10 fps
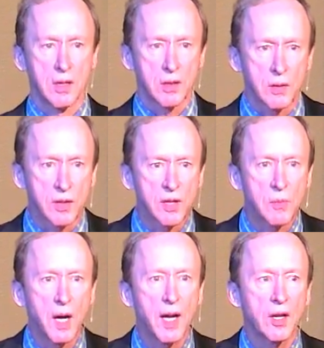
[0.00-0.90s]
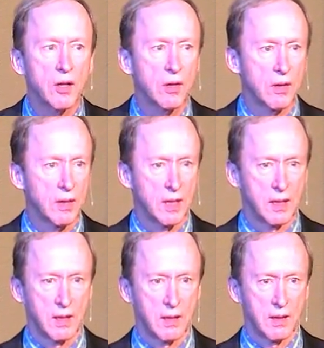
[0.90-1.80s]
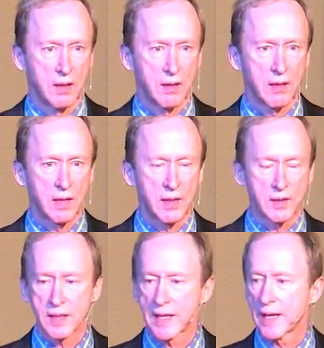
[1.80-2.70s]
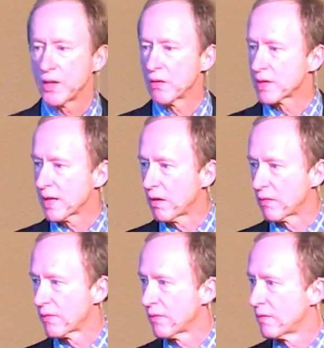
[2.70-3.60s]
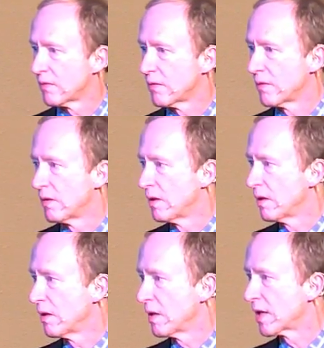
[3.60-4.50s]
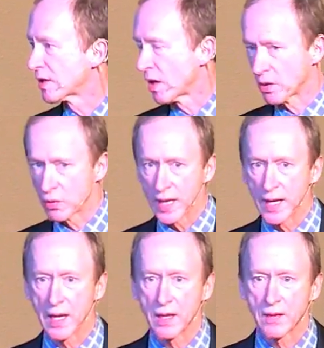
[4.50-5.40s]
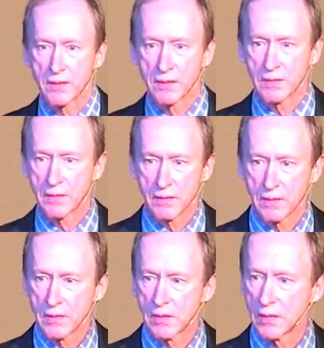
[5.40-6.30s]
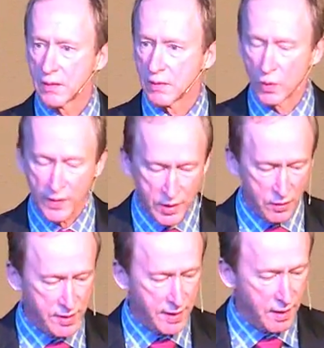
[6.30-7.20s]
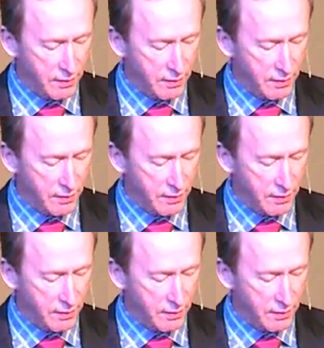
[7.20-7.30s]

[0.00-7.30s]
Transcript: to smile is to say to yourself, it's all okay within yourself.